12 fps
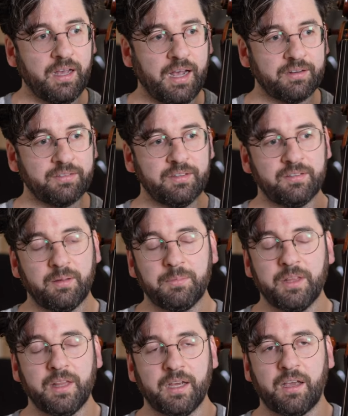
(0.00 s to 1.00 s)
actually
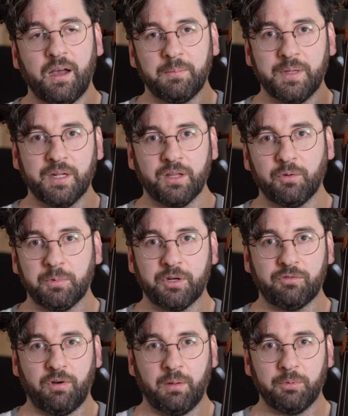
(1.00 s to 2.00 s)
something that got me in a little bit
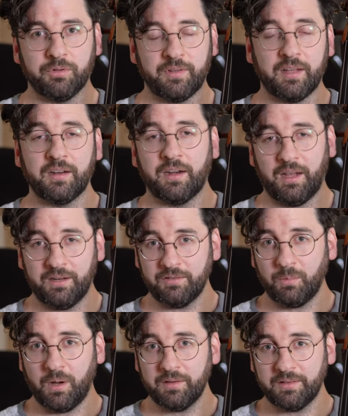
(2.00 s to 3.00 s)
of trouble
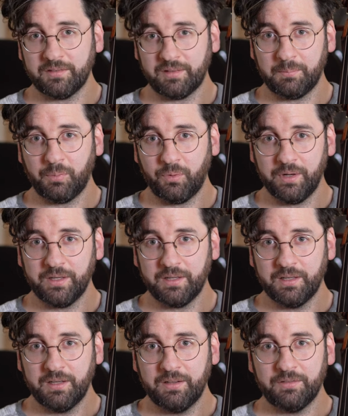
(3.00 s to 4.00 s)
tendonitis wise at some point.
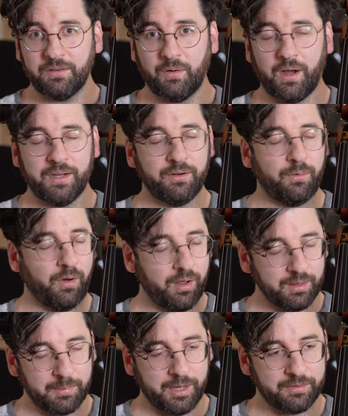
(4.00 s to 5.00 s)
So I know
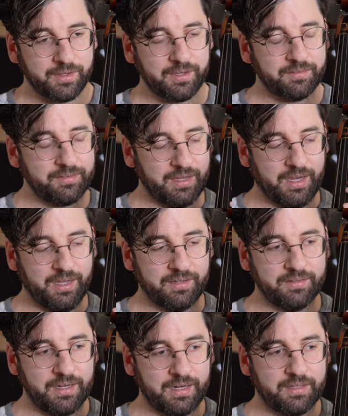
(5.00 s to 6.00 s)
all about this,
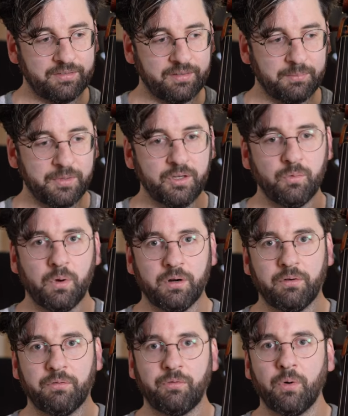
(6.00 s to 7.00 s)
and it is something you
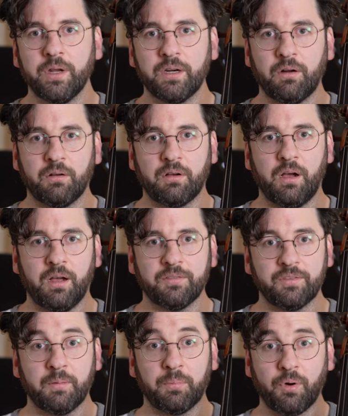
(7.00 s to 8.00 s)
want to avoid at all
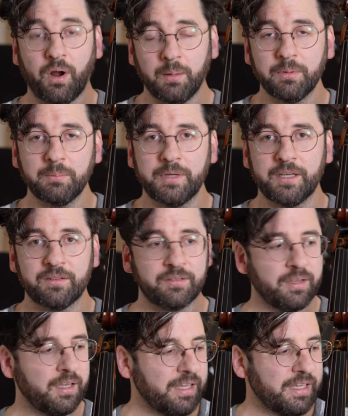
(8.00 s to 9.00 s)
costs. The problem
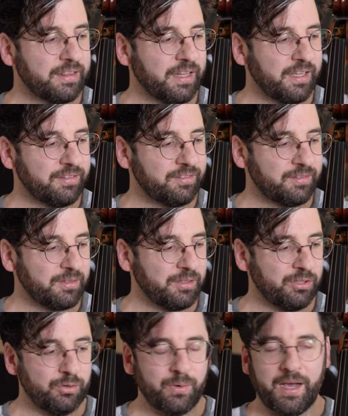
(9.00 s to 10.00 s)
is, unless
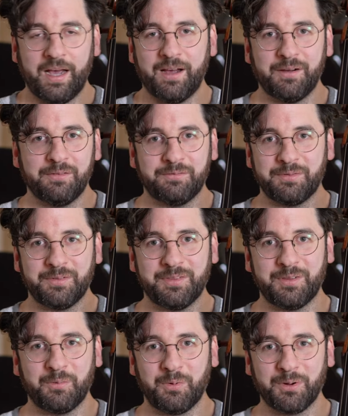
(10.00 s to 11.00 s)
you have
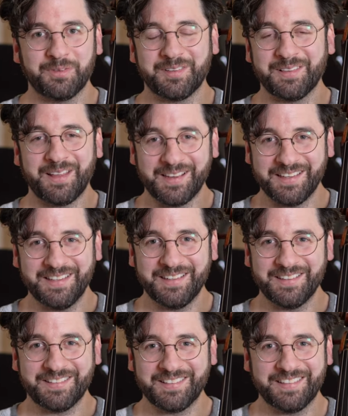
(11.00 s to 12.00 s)
the world's
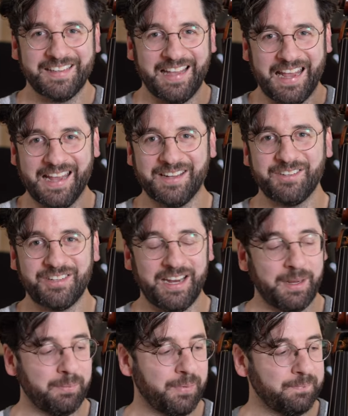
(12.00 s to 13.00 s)
luckiest hand
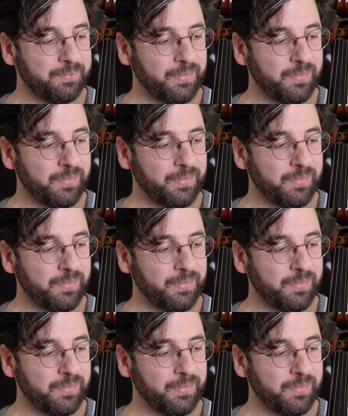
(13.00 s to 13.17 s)
shape,